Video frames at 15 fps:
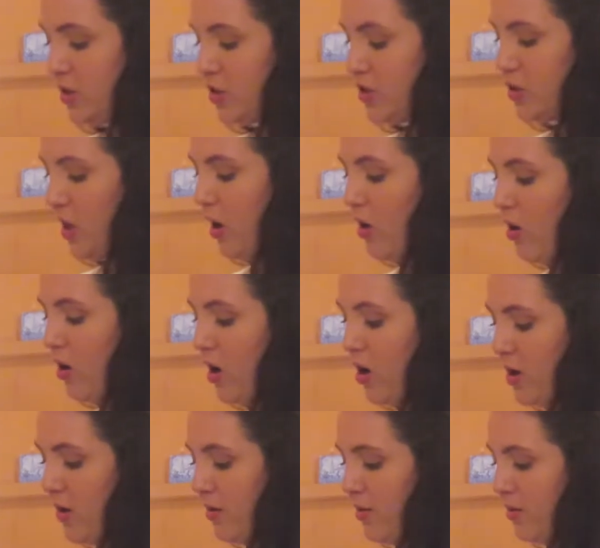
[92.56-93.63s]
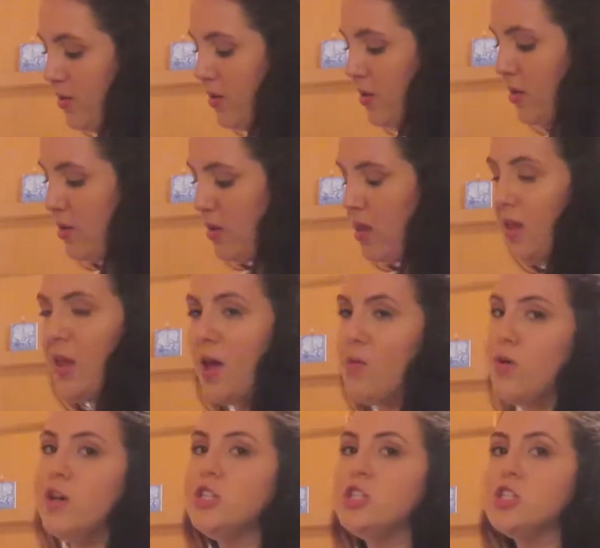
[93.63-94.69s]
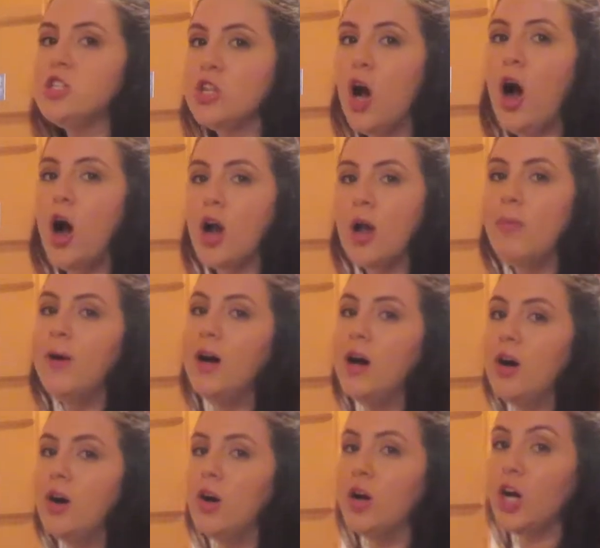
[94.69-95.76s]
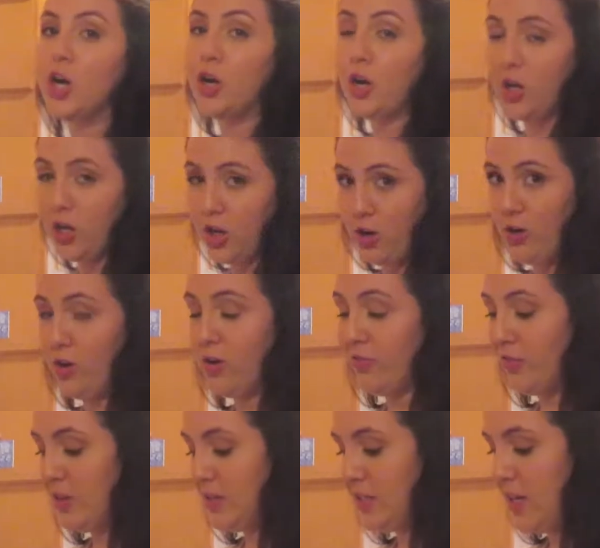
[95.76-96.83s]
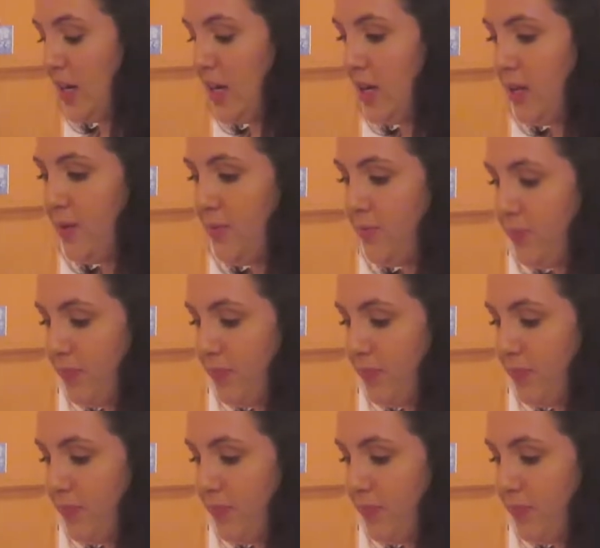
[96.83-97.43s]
So, can we just talk about Greek yogurt for a second?